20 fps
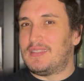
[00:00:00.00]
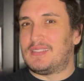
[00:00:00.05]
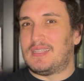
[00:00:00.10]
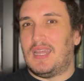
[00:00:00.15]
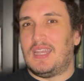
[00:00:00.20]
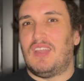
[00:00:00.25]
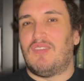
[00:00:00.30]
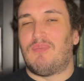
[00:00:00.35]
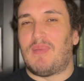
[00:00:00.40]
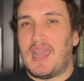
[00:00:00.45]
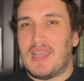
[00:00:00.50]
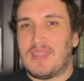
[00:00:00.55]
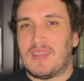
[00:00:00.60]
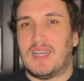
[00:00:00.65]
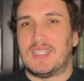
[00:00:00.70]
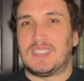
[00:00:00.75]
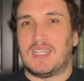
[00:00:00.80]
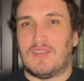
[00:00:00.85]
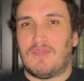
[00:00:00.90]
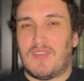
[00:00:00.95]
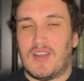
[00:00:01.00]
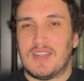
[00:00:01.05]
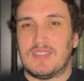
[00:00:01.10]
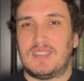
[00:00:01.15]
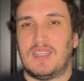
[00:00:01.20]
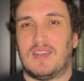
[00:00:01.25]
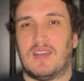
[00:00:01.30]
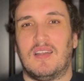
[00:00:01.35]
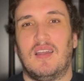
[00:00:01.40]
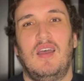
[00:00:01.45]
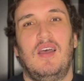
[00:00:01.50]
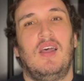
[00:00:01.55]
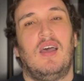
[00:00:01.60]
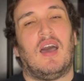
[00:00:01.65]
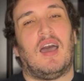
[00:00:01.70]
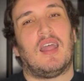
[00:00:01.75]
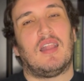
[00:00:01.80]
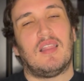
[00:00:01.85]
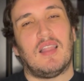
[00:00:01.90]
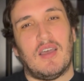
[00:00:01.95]
to any of my thoughts on Farseer,
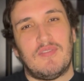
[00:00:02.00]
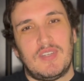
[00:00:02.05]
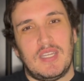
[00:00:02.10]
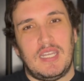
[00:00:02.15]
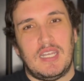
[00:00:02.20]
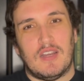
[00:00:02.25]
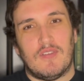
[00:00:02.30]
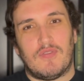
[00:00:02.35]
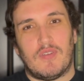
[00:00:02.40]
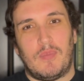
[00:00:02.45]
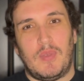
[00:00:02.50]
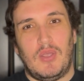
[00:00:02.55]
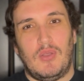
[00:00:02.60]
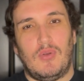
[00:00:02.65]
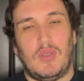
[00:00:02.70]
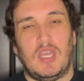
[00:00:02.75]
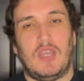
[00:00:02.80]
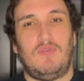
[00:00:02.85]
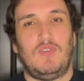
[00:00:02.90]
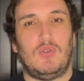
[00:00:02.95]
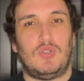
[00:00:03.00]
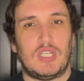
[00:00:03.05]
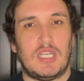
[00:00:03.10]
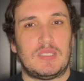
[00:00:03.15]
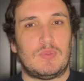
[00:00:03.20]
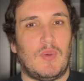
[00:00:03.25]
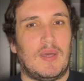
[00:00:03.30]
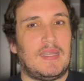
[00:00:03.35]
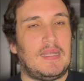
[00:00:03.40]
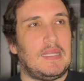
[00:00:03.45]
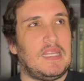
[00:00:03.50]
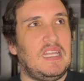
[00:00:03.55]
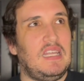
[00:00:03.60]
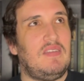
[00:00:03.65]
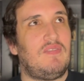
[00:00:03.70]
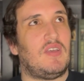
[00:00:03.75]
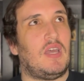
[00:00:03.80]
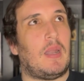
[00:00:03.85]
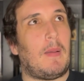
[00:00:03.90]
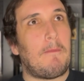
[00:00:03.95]
I'd love to hear from you. If you just want to leave
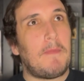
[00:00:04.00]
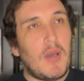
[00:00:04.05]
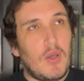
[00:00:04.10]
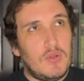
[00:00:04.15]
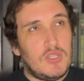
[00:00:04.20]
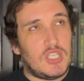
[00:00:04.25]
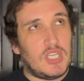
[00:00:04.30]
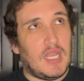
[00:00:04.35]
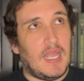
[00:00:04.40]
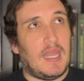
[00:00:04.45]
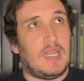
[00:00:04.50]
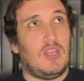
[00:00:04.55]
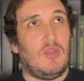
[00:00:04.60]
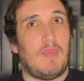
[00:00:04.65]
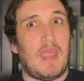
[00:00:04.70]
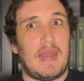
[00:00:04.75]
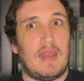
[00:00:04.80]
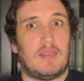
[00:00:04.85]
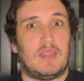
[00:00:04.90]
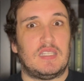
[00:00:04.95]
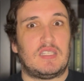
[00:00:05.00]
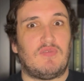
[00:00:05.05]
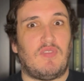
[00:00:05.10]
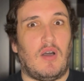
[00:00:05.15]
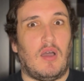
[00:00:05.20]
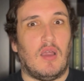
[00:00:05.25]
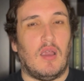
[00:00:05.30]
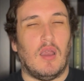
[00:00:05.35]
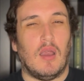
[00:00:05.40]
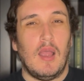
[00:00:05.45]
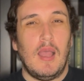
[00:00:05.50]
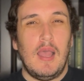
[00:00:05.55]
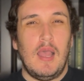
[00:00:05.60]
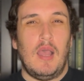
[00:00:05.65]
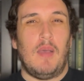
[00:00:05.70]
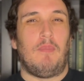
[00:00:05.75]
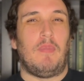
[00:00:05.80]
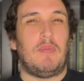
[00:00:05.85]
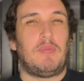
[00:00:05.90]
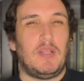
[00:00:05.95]
an emoji and you made it this far,
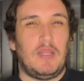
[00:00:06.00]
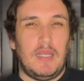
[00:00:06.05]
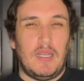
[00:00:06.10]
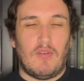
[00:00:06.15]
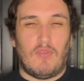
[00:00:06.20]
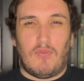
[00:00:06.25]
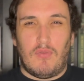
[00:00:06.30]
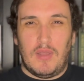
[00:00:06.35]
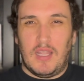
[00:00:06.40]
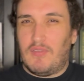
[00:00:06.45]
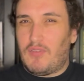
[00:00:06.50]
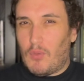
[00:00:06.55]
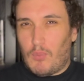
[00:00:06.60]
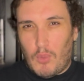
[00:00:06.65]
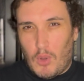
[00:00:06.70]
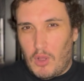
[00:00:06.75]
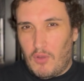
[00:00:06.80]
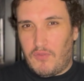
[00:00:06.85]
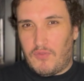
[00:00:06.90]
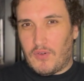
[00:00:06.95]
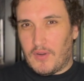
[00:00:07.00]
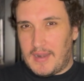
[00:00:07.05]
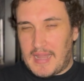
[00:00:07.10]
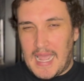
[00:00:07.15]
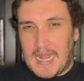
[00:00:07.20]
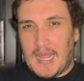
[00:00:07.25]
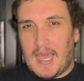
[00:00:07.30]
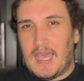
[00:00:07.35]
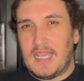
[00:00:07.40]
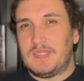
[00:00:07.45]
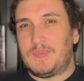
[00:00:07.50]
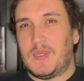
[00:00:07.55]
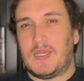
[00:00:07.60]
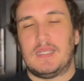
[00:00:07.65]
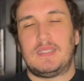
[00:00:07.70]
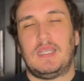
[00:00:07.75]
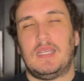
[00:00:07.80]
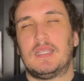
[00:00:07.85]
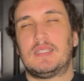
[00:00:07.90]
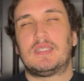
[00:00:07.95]
maybe leave a wolf for Night Eyes,
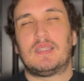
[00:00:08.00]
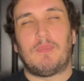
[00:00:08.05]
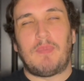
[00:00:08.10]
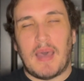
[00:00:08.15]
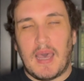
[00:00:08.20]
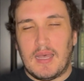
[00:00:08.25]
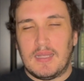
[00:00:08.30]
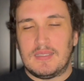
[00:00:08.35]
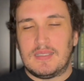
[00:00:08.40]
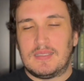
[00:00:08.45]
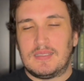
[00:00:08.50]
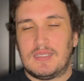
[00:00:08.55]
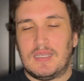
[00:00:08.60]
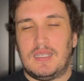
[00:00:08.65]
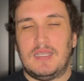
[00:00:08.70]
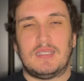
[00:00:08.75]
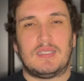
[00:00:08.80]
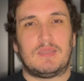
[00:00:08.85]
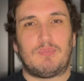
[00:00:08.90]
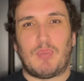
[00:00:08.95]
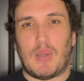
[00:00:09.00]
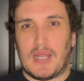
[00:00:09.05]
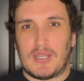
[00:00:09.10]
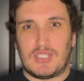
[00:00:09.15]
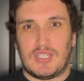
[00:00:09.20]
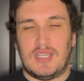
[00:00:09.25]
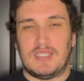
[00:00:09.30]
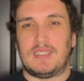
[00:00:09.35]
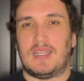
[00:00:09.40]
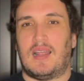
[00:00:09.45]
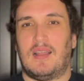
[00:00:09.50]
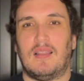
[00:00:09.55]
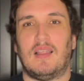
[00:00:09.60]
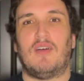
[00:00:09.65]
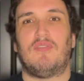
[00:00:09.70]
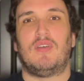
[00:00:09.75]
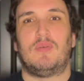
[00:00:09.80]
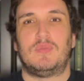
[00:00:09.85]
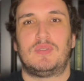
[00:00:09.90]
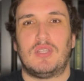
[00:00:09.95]
because he is the best. He is precious and I love
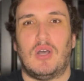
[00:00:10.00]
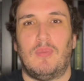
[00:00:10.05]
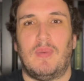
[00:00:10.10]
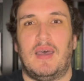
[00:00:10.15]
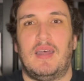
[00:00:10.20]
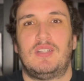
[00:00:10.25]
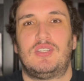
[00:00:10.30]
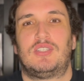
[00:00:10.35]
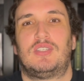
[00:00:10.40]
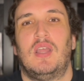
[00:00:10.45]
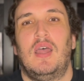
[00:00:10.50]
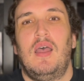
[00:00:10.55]
him so much.